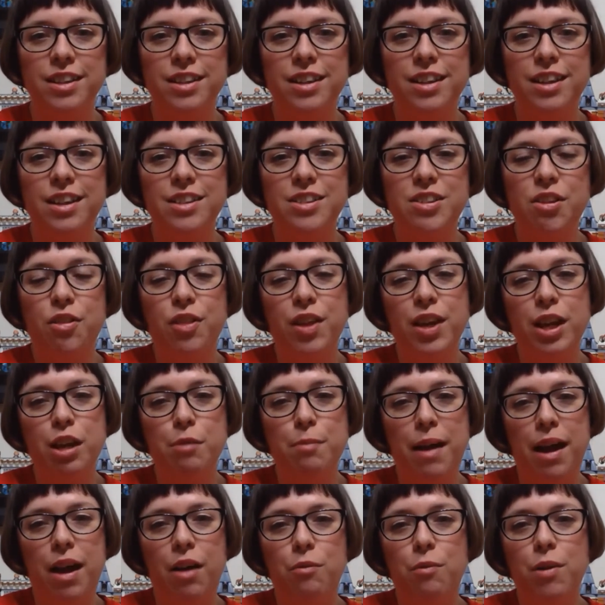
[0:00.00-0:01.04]
So think
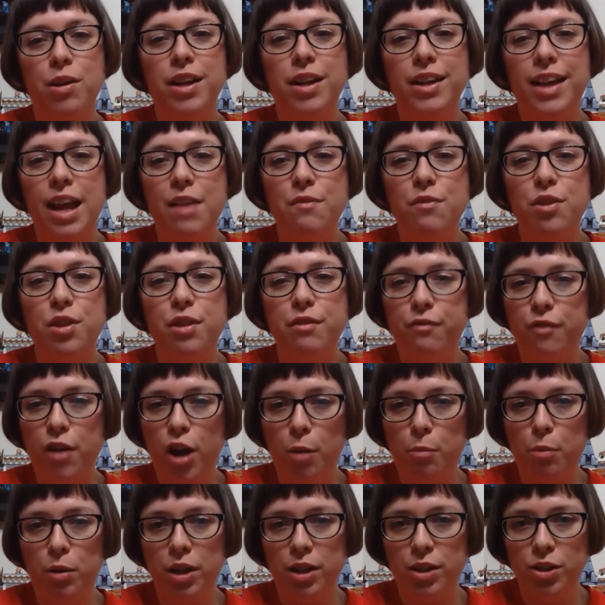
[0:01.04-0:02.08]
about when I gave you the
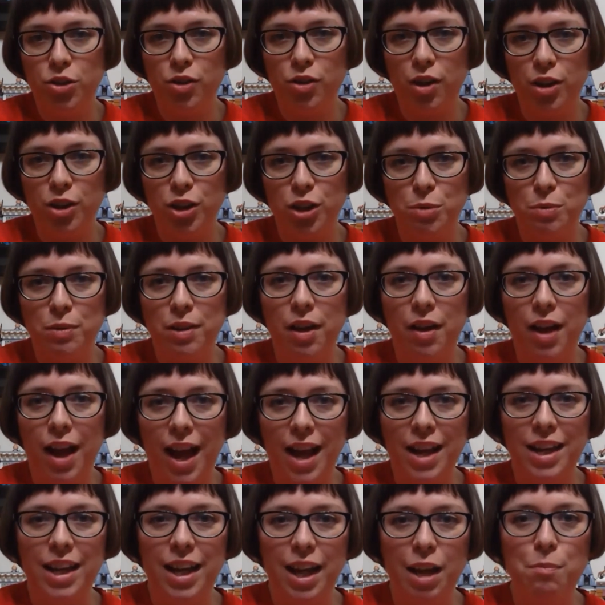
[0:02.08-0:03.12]
verbal instructions without
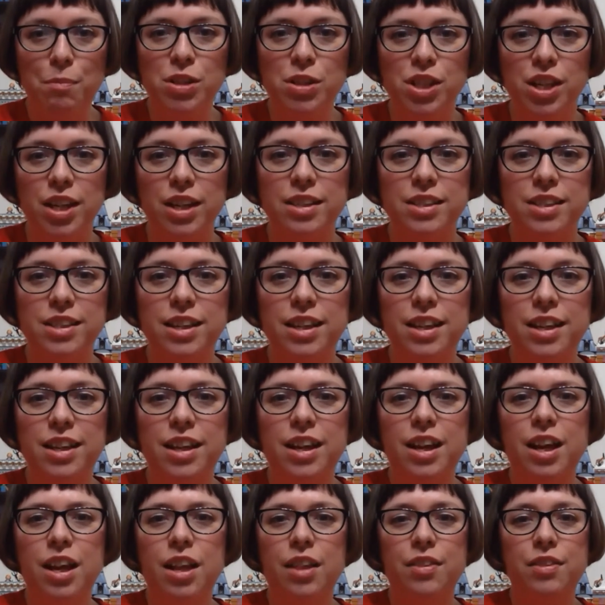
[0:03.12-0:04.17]
any images,
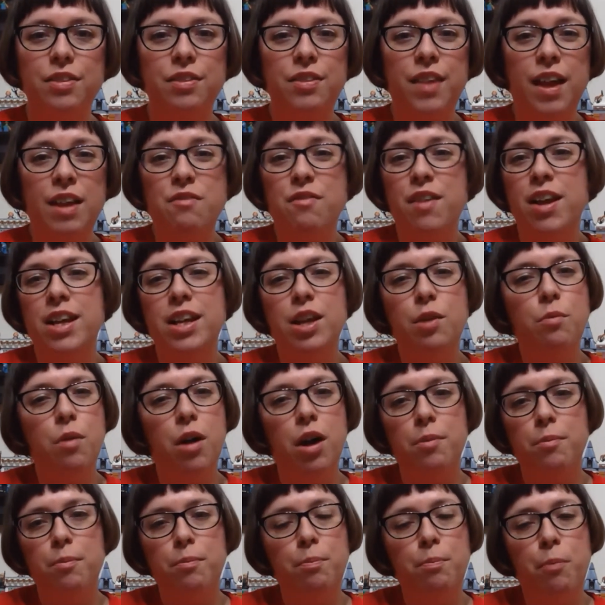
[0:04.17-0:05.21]
they really
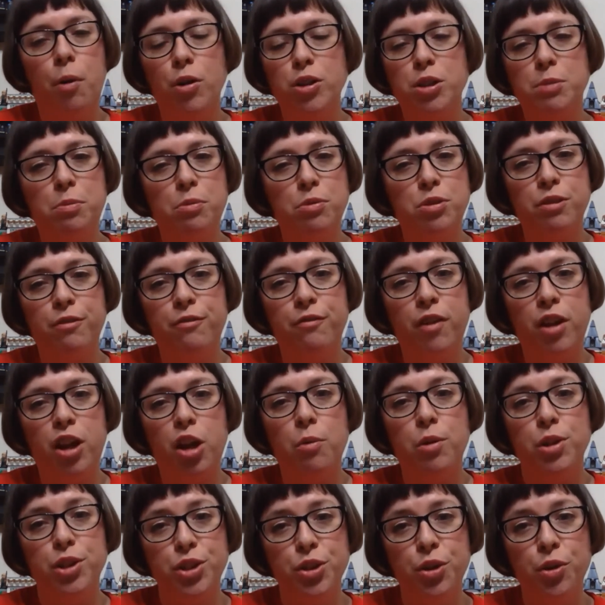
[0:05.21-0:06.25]
weren't possible to follow
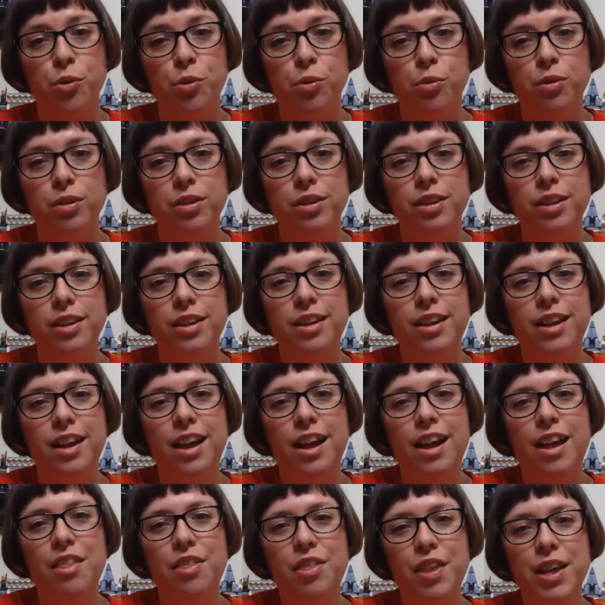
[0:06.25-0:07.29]
at all.
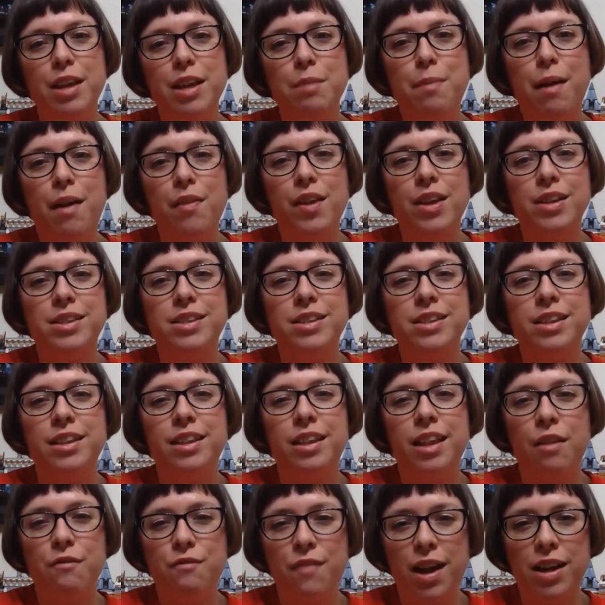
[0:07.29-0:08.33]
Think about this,
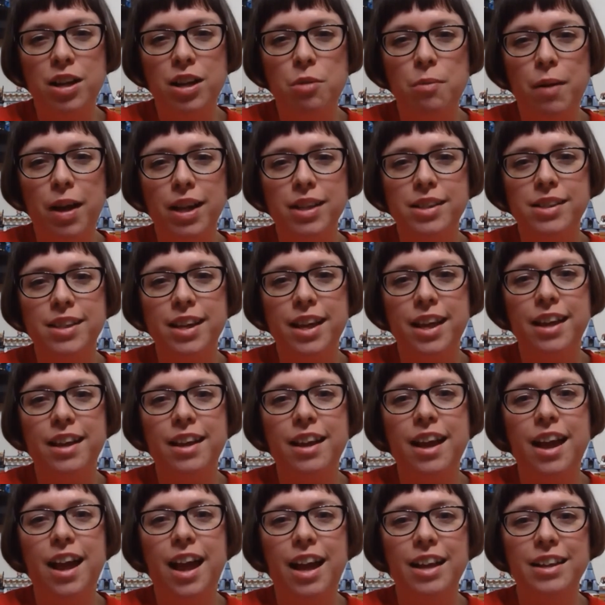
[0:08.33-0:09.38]
evaluate it
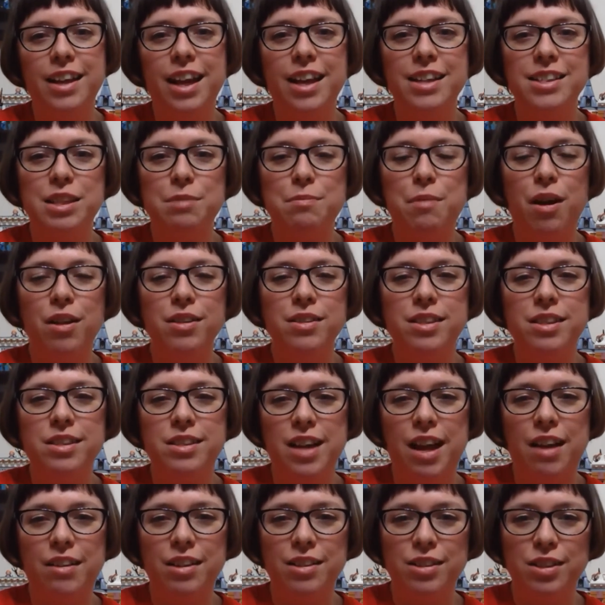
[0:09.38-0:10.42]
and get some answers
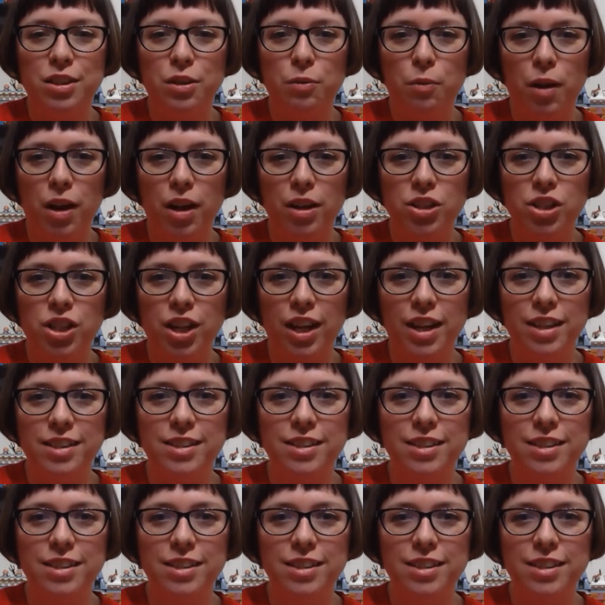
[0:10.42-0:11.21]
down into the worksheet.